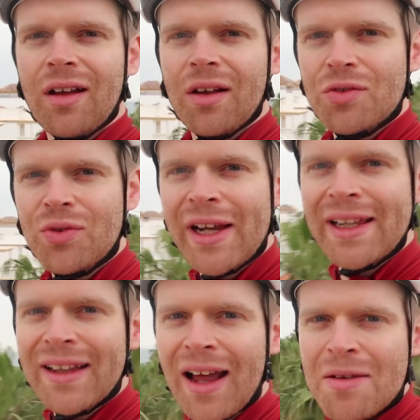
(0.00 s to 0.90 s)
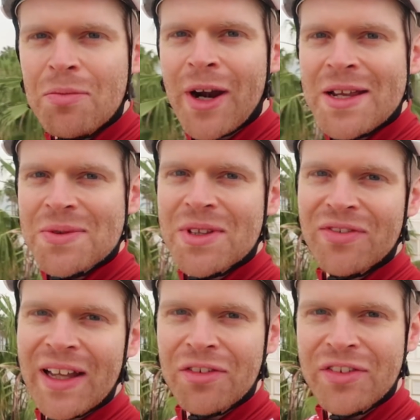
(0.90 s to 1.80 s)
I was really like impressed with the
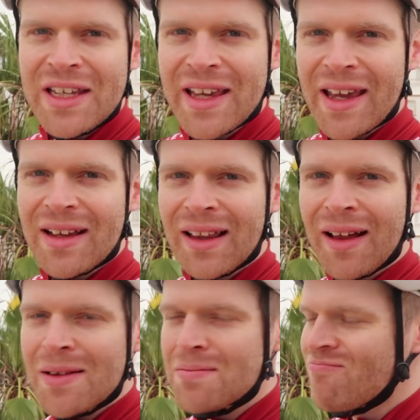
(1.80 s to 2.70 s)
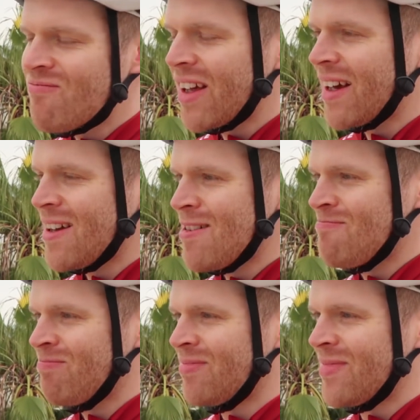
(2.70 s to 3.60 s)
Velafique climb.
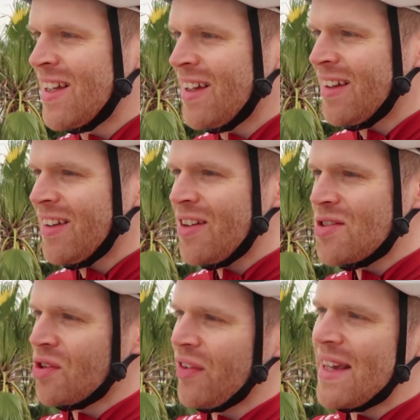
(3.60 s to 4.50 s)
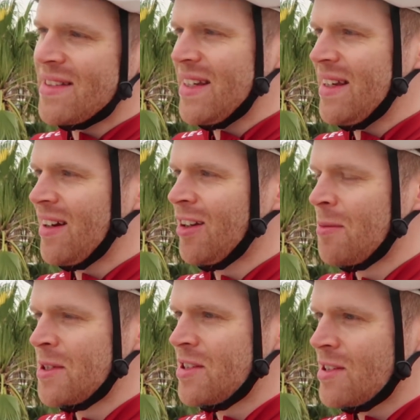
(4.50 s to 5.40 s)
You know, sort of 18
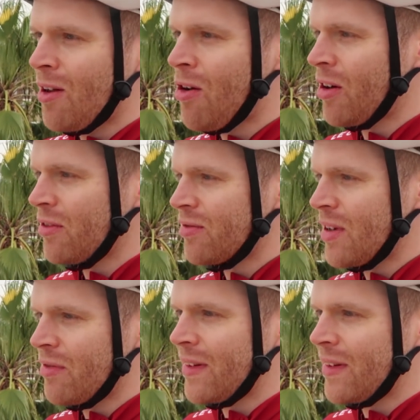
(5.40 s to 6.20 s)
kilometers long of